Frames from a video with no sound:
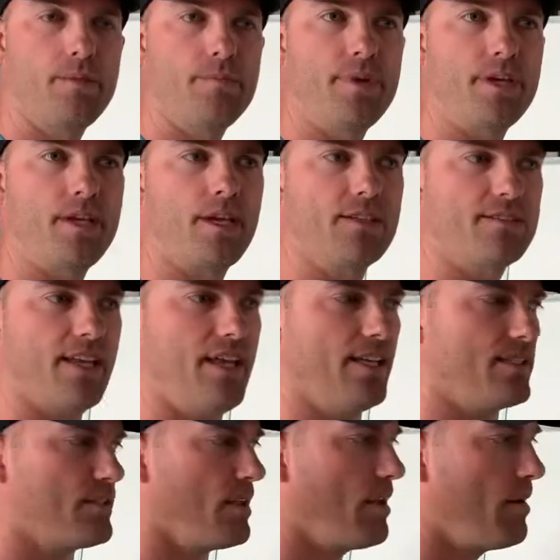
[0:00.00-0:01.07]
Because
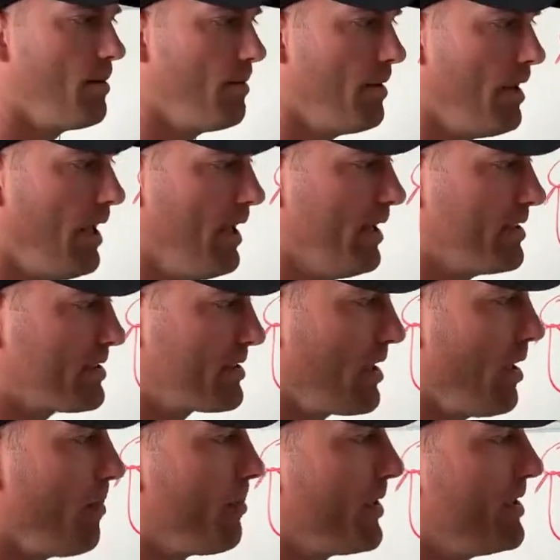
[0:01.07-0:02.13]
as
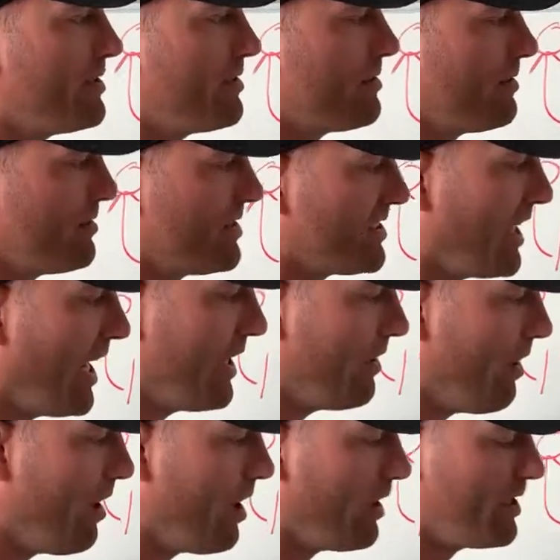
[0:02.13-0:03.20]
companies sign
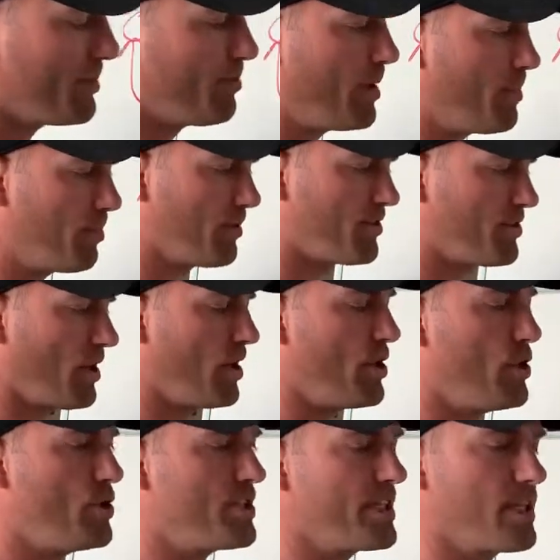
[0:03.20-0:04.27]
on, as people start
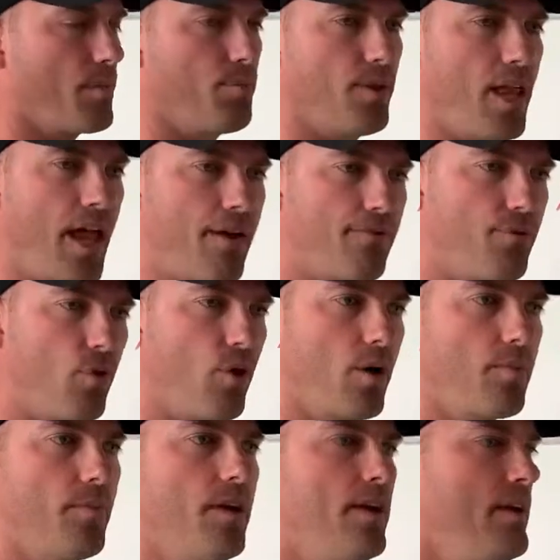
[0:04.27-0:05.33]
using the
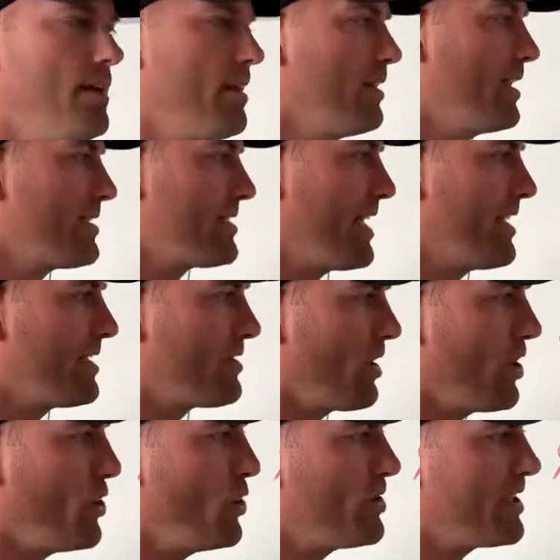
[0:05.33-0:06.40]
platform, let's say they
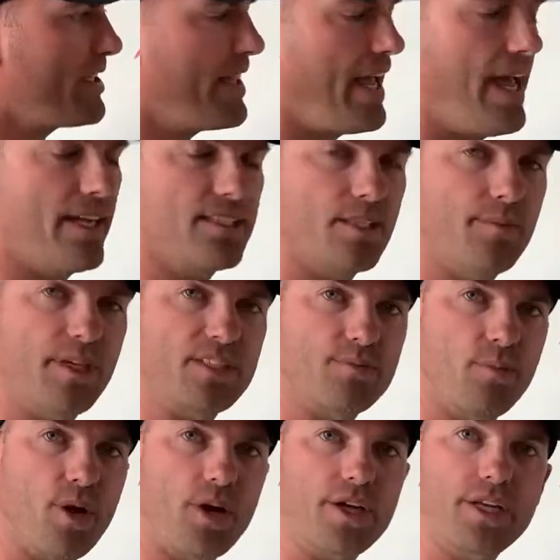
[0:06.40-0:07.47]
start using the SMS
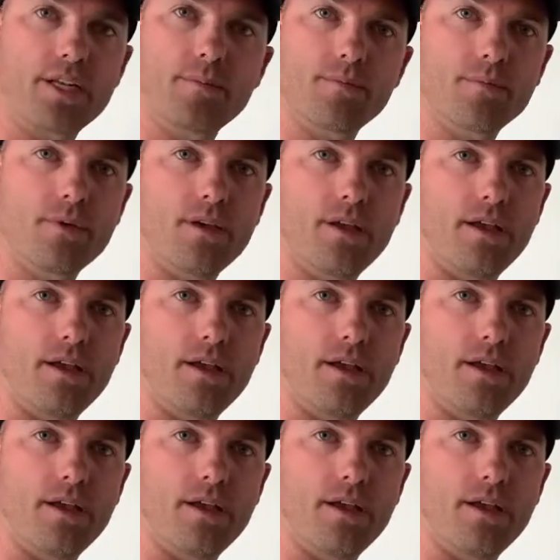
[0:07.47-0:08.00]
marketing